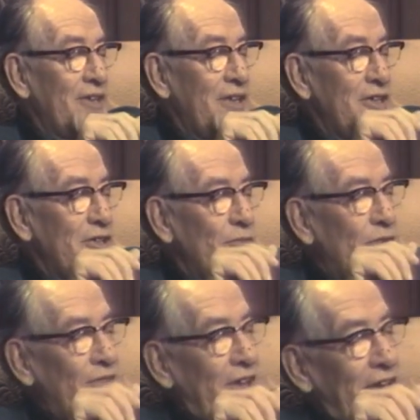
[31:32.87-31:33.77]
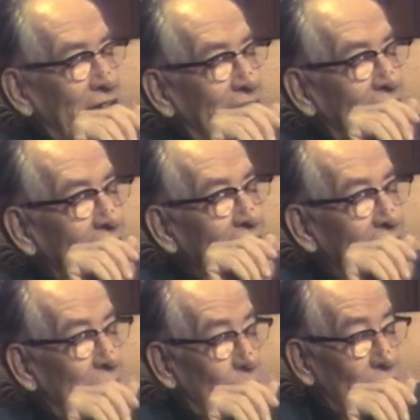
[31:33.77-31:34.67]
condition prevailed in a
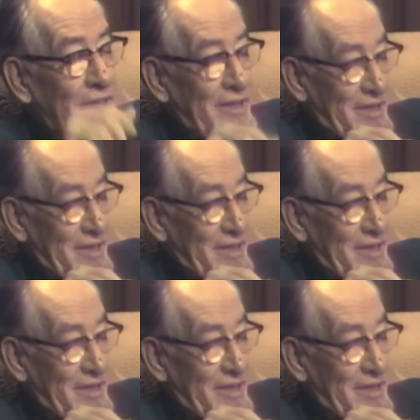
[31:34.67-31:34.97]
number,